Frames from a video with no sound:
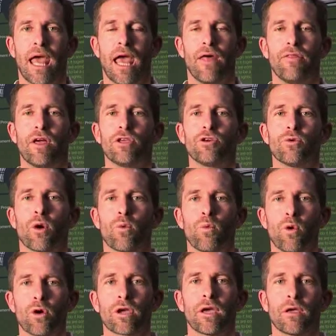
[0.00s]
and then you are
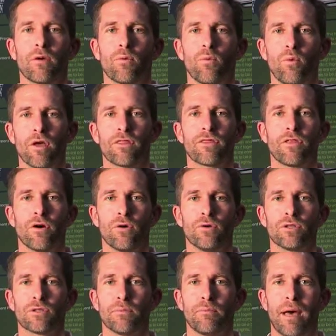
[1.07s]
working with
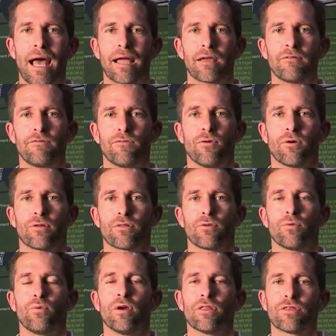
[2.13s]
those back and forth
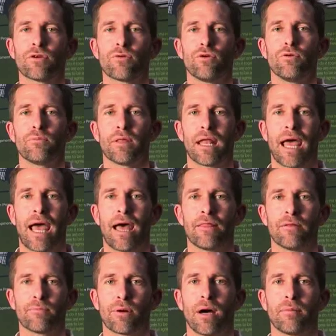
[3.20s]
with the group that
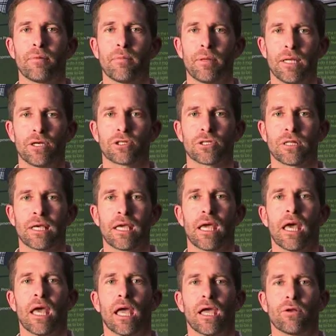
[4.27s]
had the problem initially
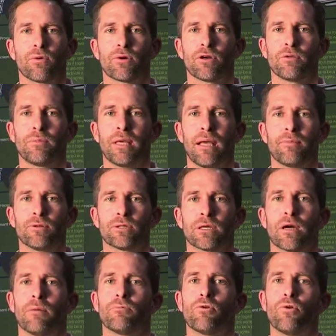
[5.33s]
in order to be able to
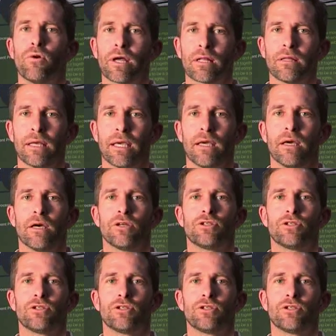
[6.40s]
come quickly